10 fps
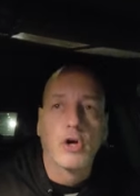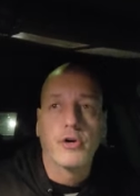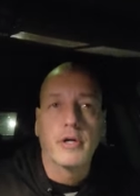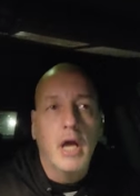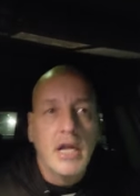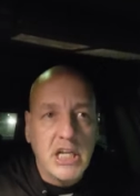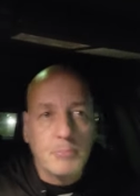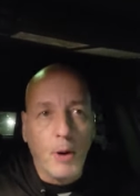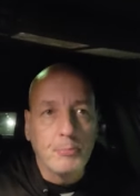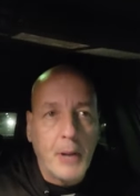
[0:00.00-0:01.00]
children
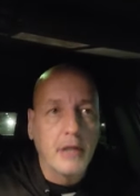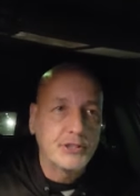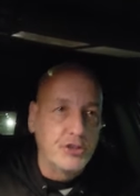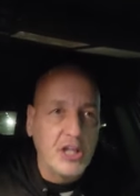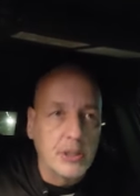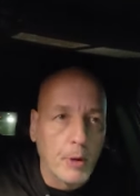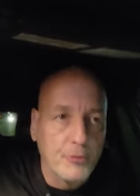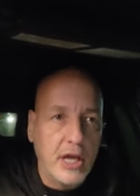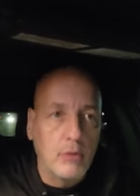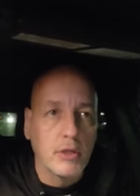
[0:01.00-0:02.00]
need both parents? Do you think they're
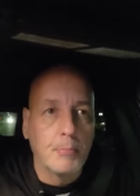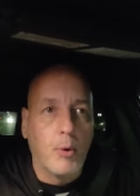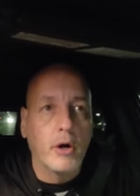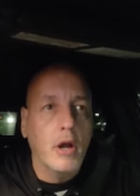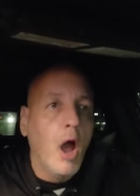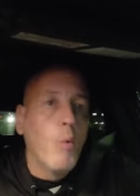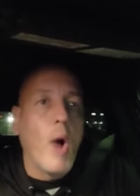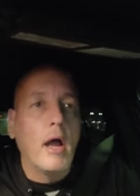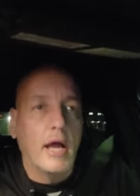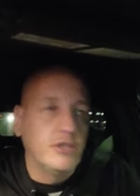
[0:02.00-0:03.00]
both equally important?
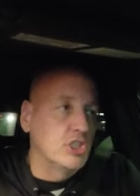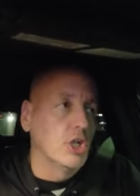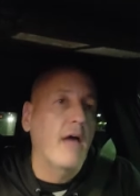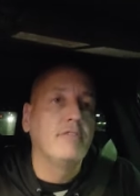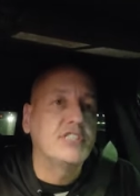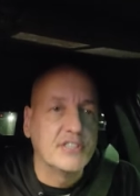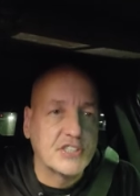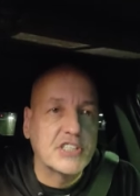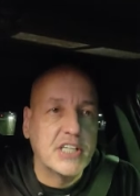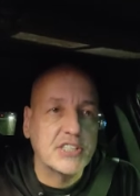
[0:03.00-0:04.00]
Why did you have you seen
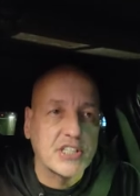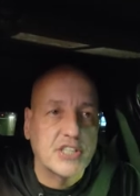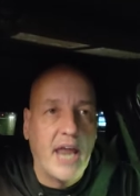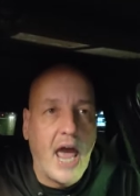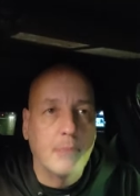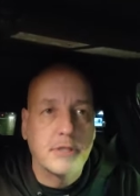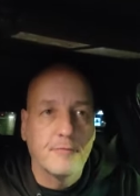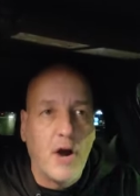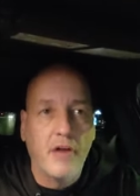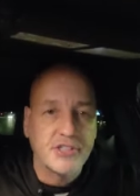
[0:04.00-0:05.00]
the statistics on
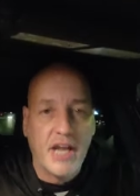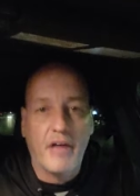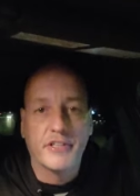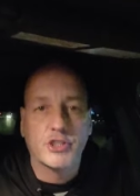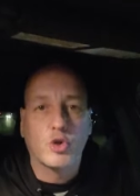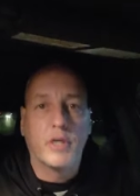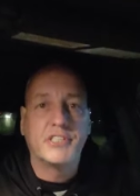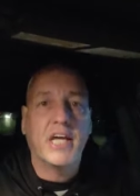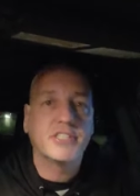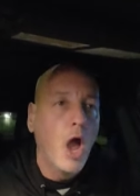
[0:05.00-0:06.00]
absent fathers and how that
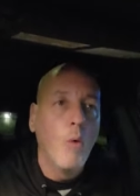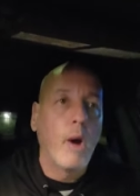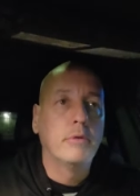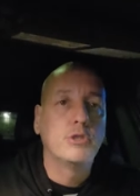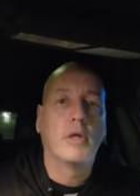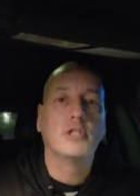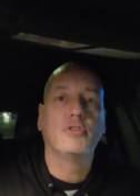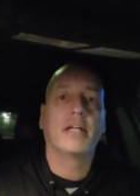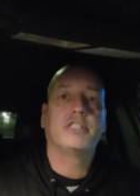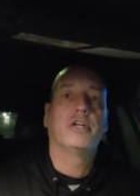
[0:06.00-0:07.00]
destroys kids? Why would you want to
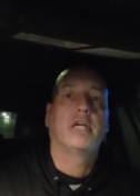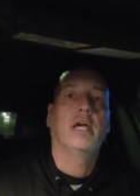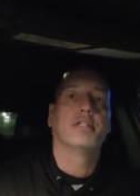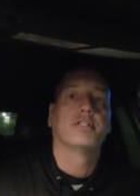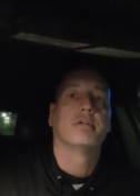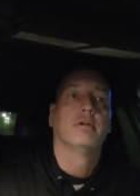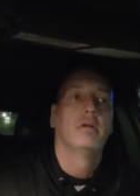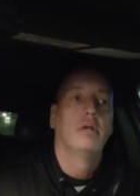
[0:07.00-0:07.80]
do that to your kids?